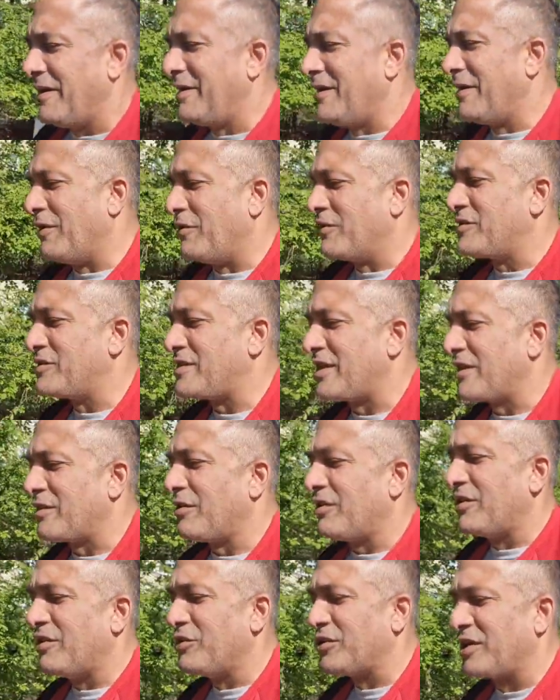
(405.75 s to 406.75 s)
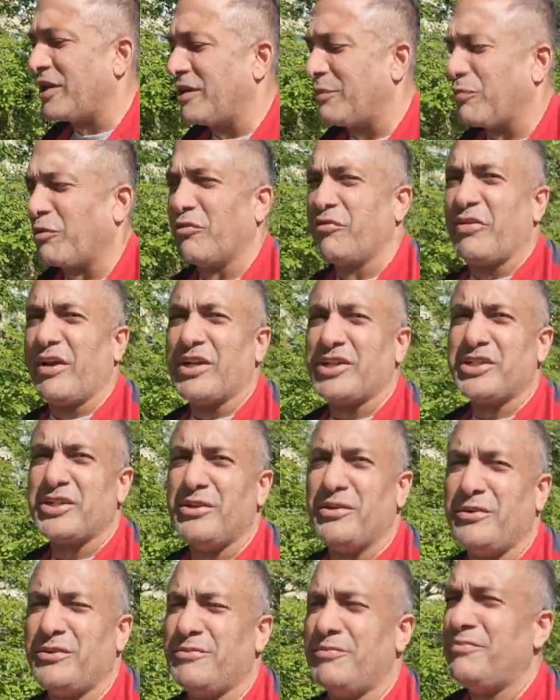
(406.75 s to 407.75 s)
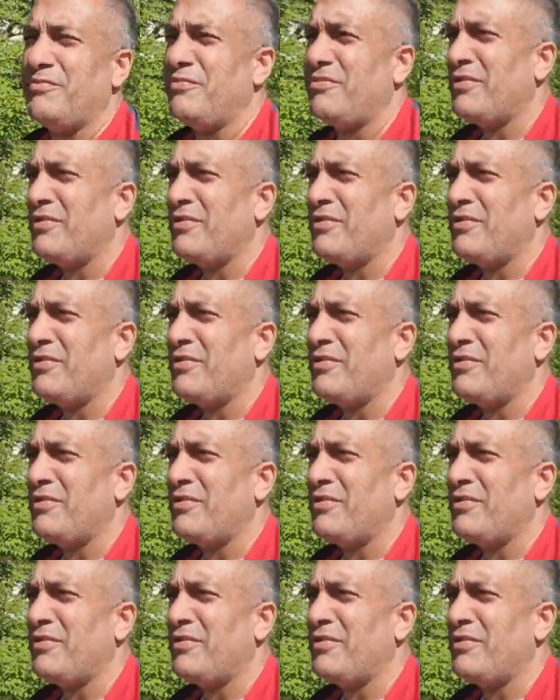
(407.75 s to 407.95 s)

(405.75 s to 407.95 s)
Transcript: you know, it's like usually the professional,